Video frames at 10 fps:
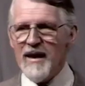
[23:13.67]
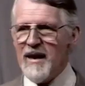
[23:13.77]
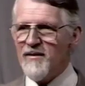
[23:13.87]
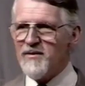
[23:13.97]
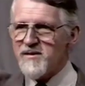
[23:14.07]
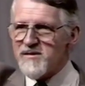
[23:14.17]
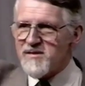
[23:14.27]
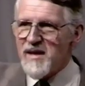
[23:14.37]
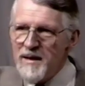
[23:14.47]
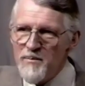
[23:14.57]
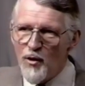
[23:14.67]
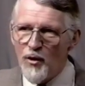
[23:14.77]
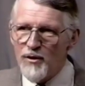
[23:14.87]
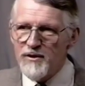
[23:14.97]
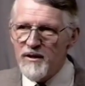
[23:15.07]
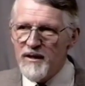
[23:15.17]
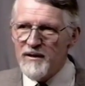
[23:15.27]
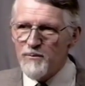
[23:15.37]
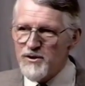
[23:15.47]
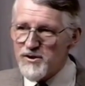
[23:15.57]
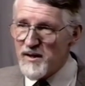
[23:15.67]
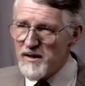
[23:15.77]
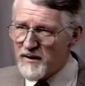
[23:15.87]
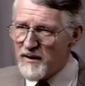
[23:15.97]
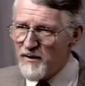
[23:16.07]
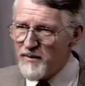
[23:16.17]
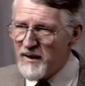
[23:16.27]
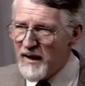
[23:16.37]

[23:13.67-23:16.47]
in the same order in which they occur in